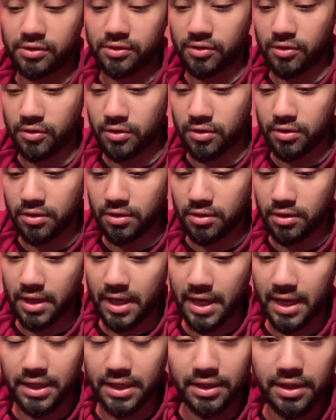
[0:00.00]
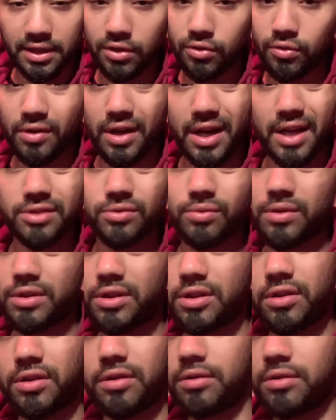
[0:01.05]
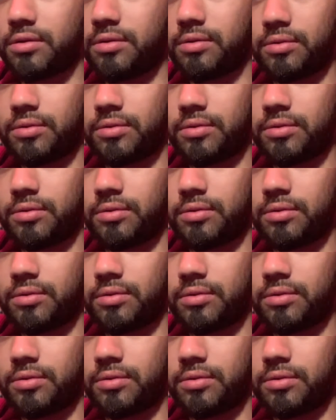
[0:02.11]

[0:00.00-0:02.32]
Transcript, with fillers: or anything you guys want to know